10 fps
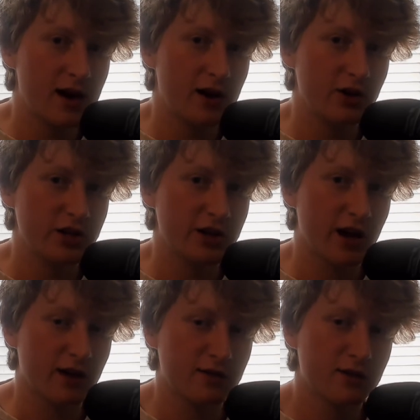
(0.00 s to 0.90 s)
energy
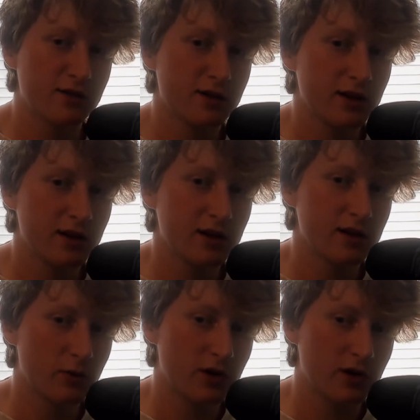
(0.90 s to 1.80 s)
toxicity
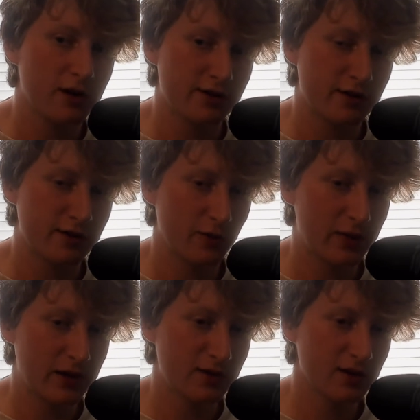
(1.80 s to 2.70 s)
and what causes
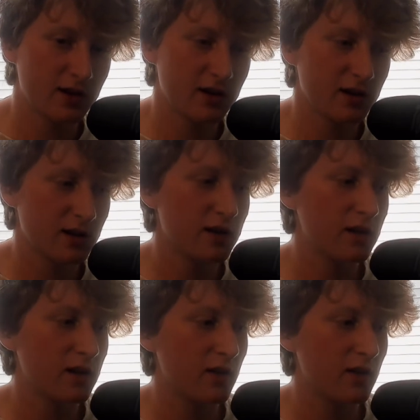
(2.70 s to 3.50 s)
obesity and